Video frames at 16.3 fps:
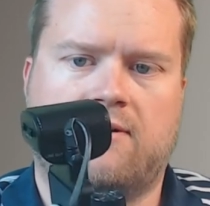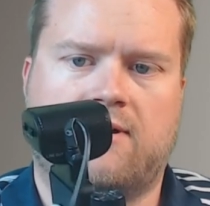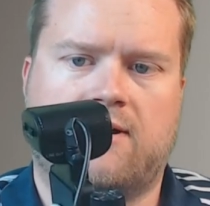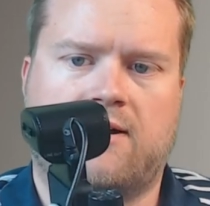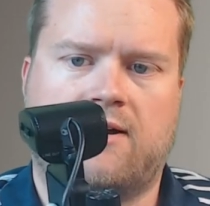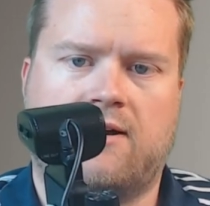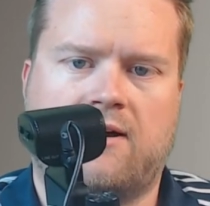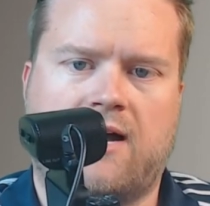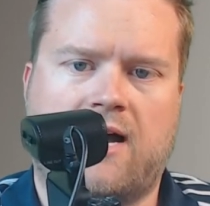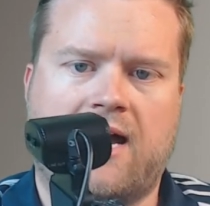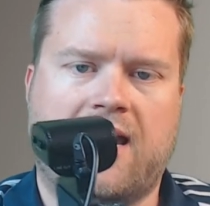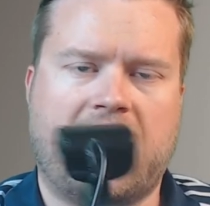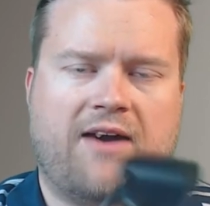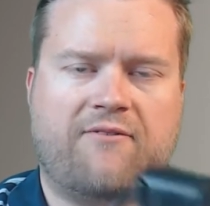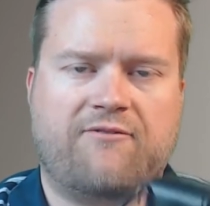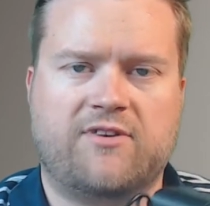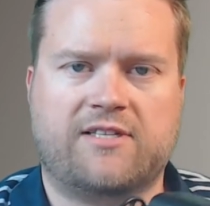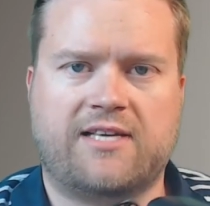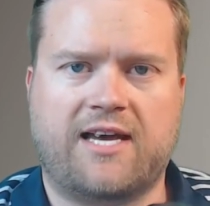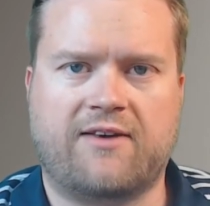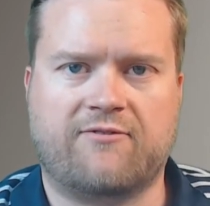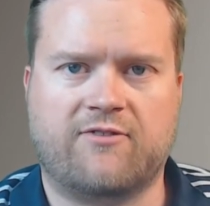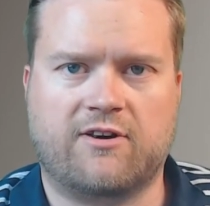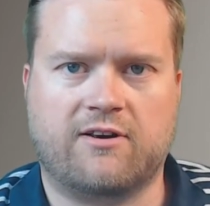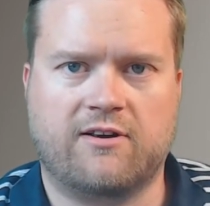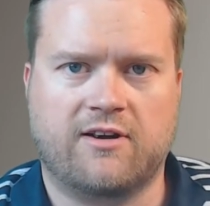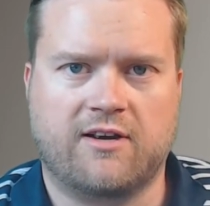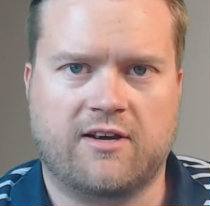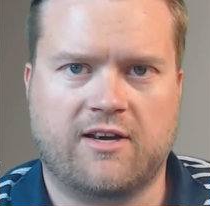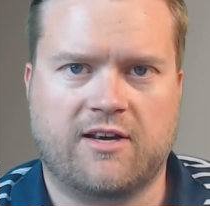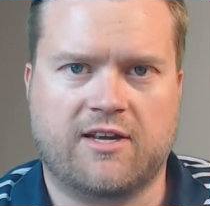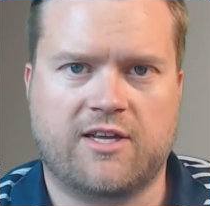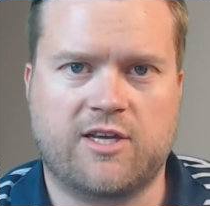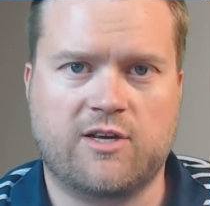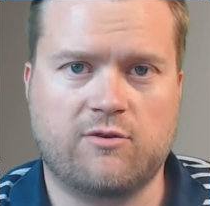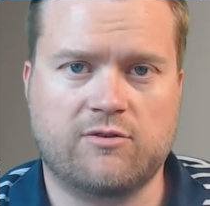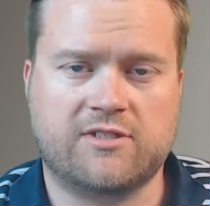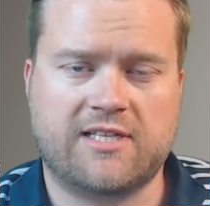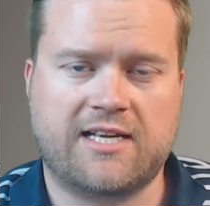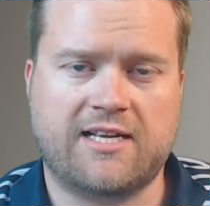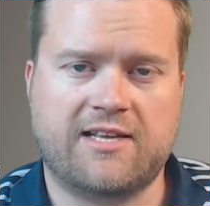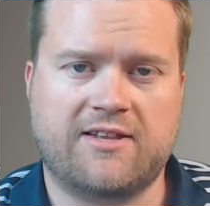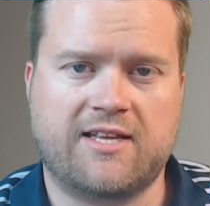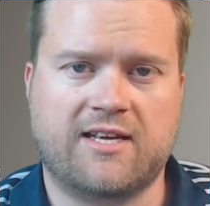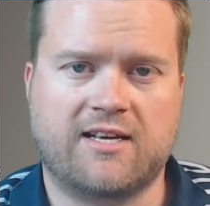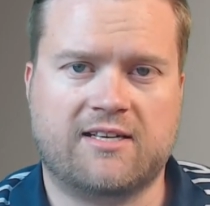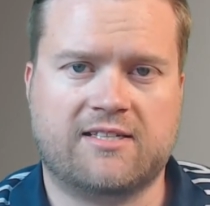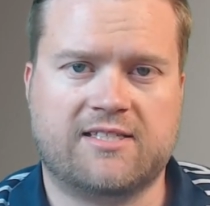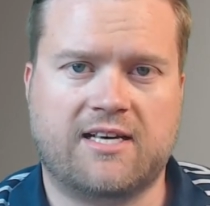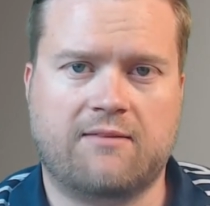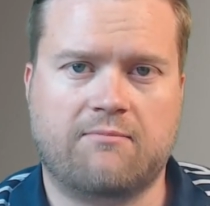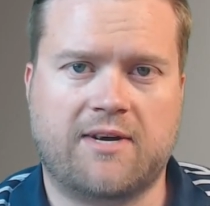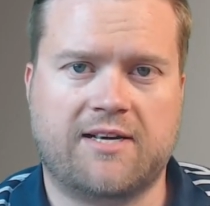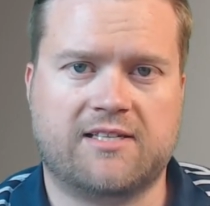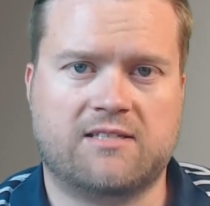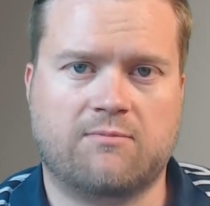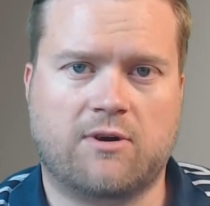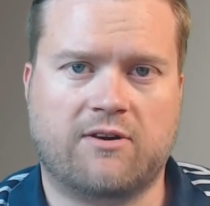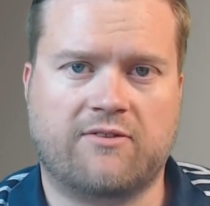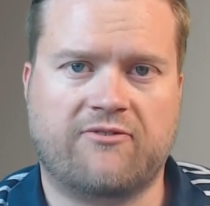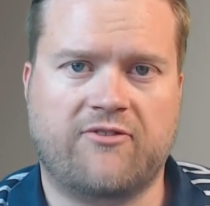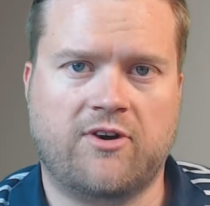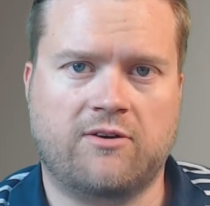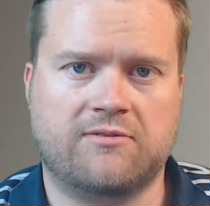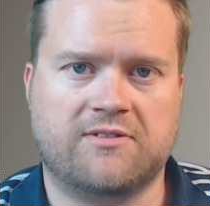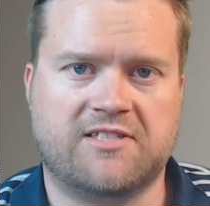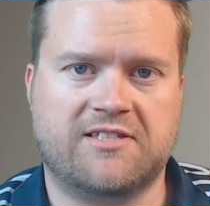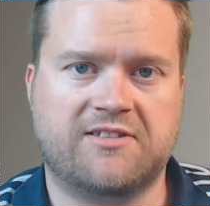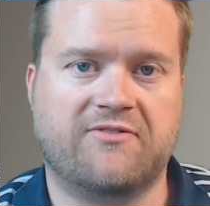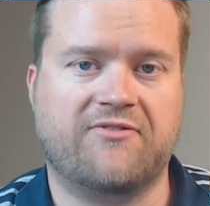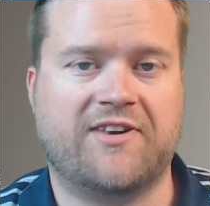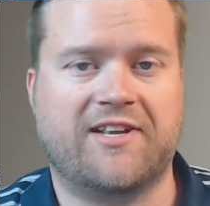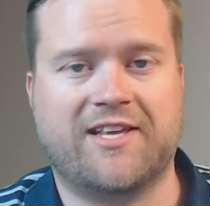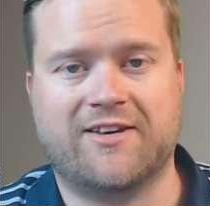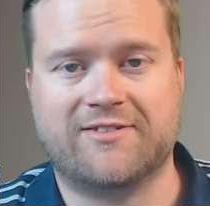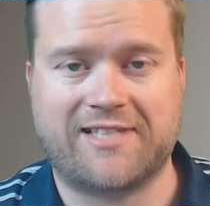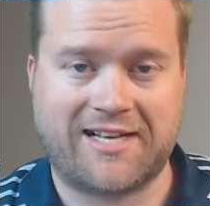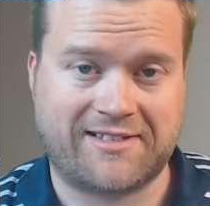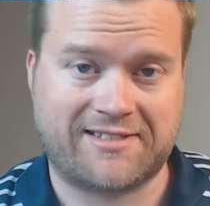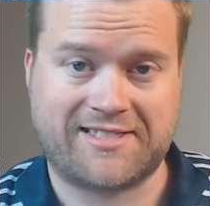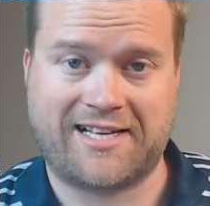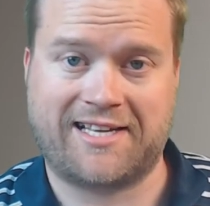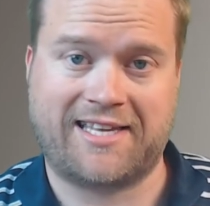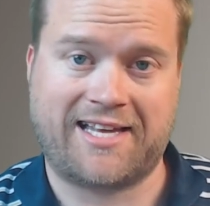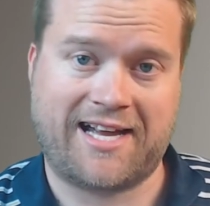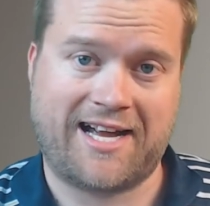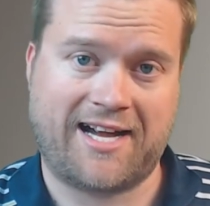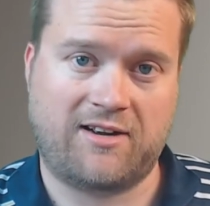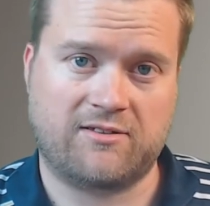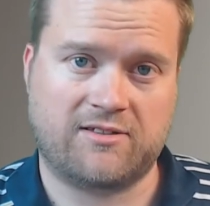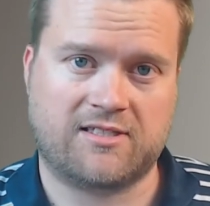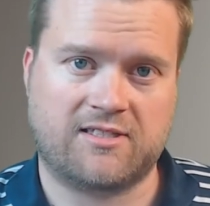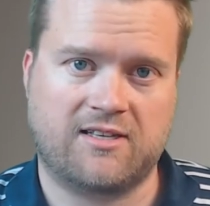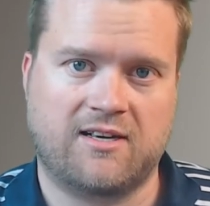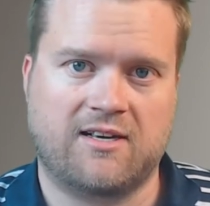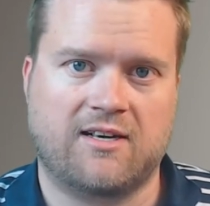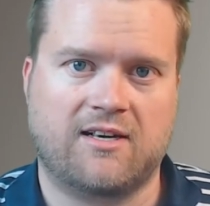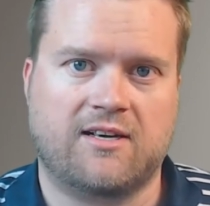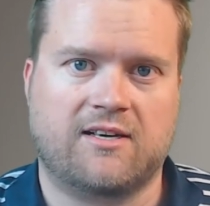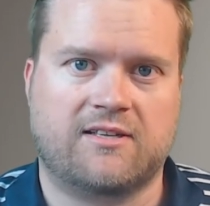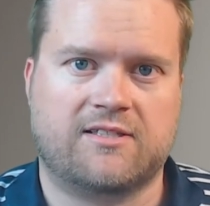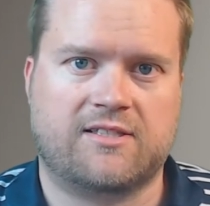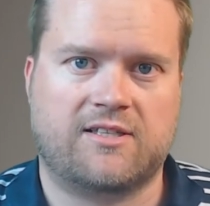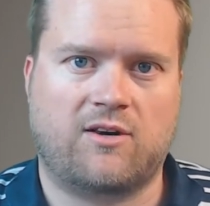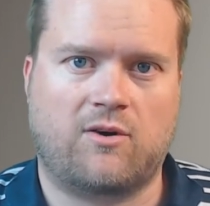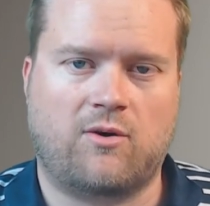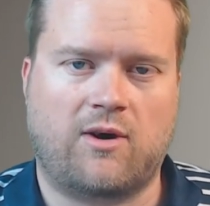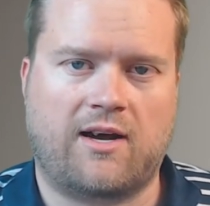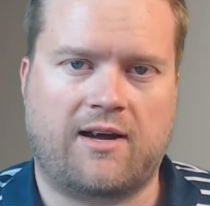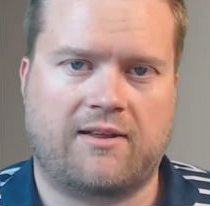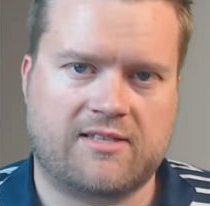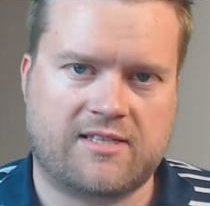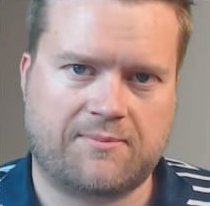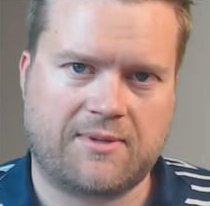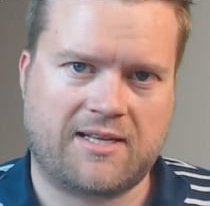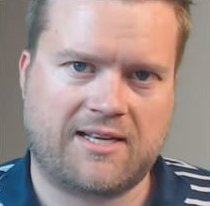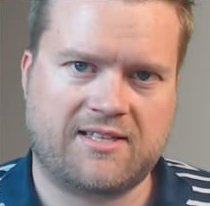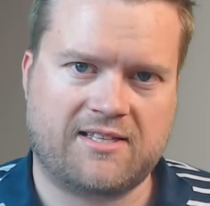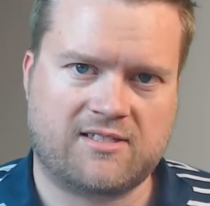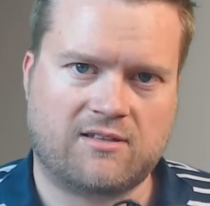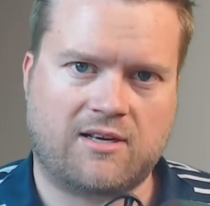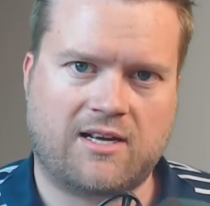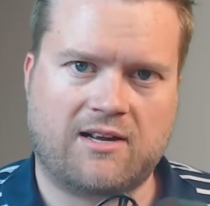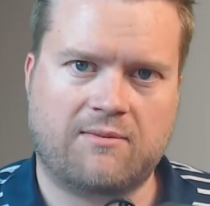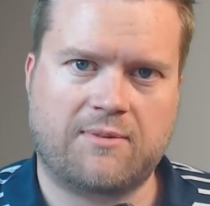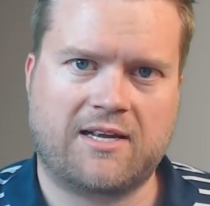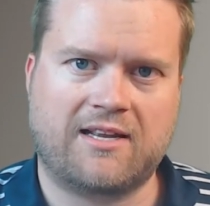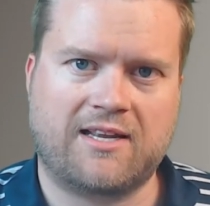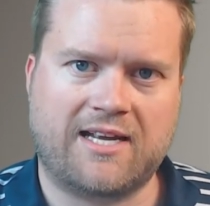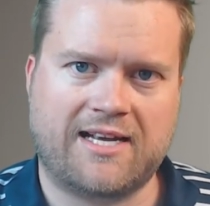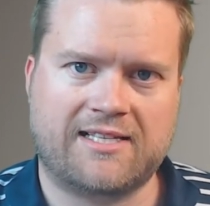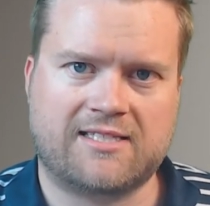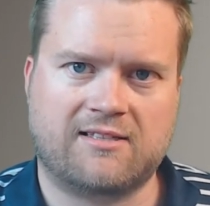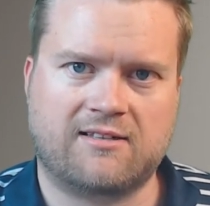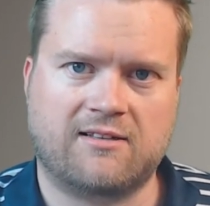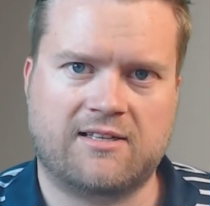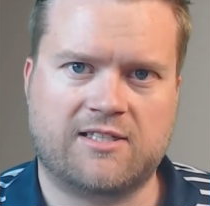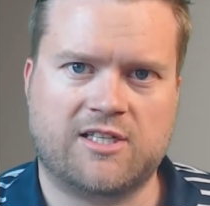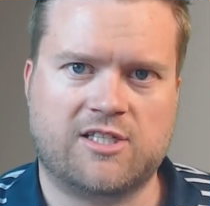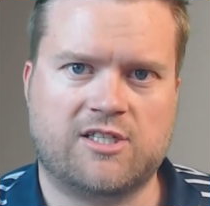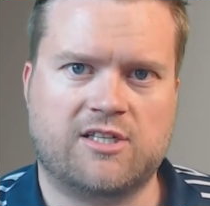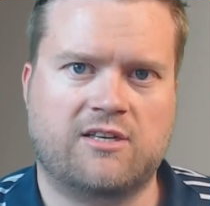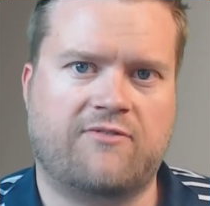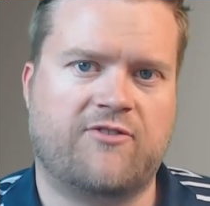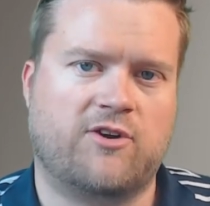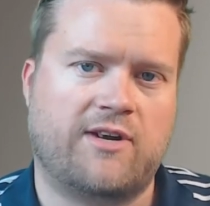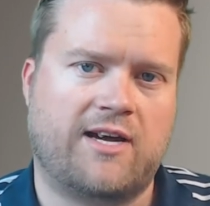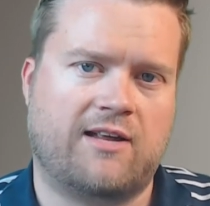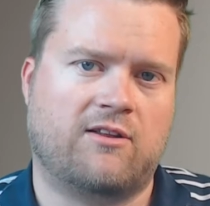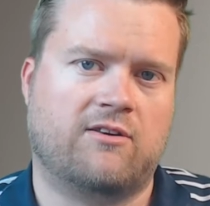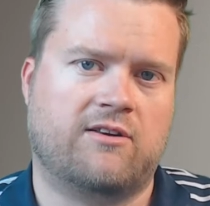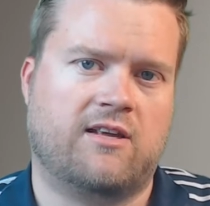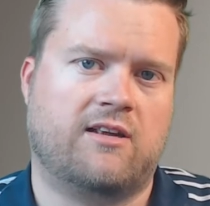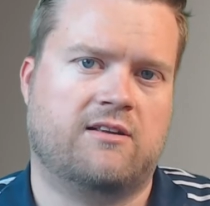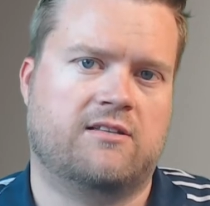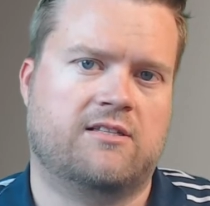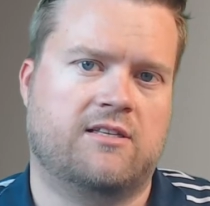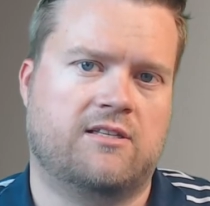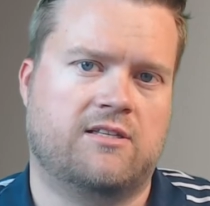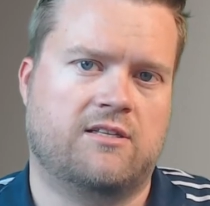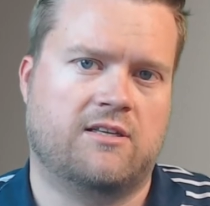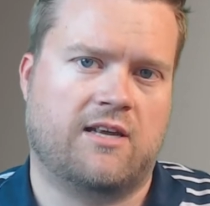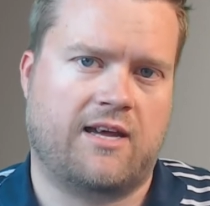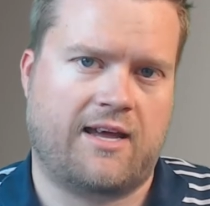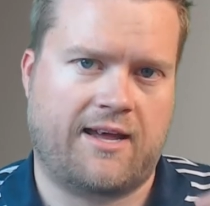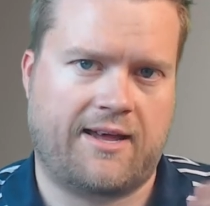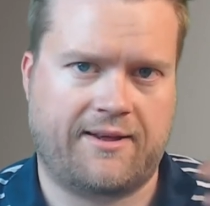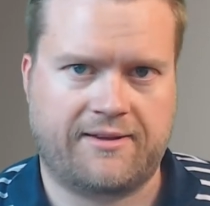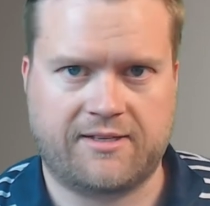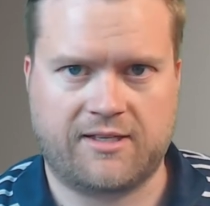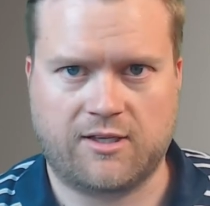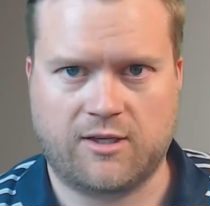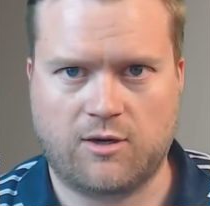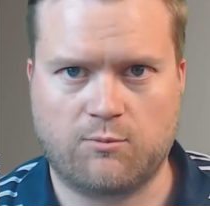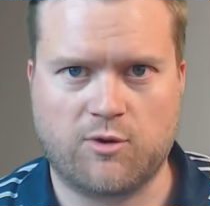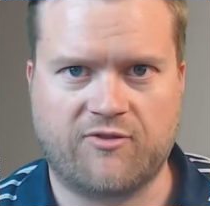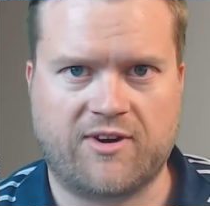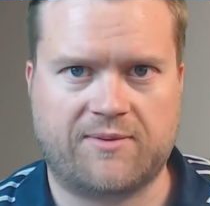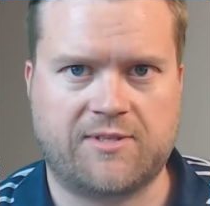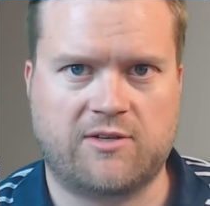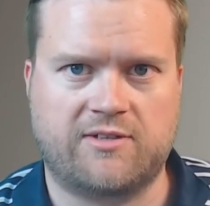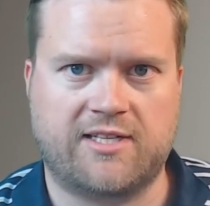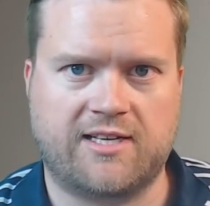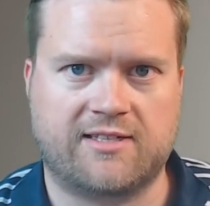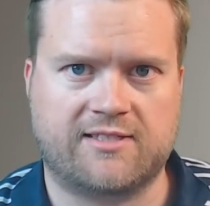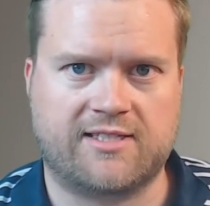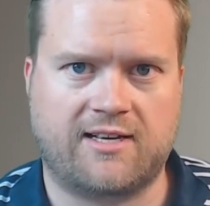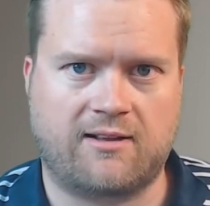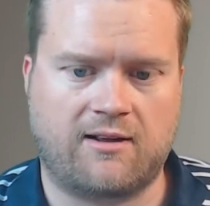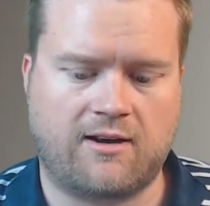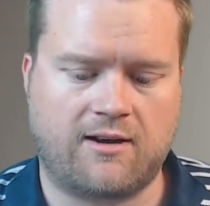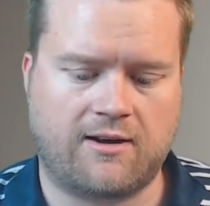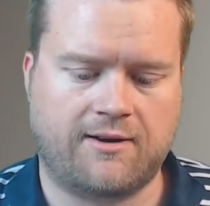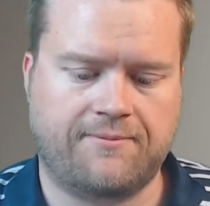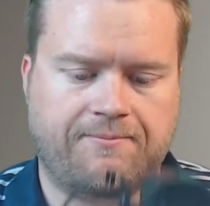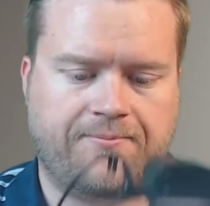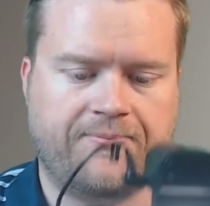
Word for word: I haven't ever used anything except my smartphone to do videos outside the house. So something like this would kind of be a nice little addition if you're not looking to, move up to a DSLR.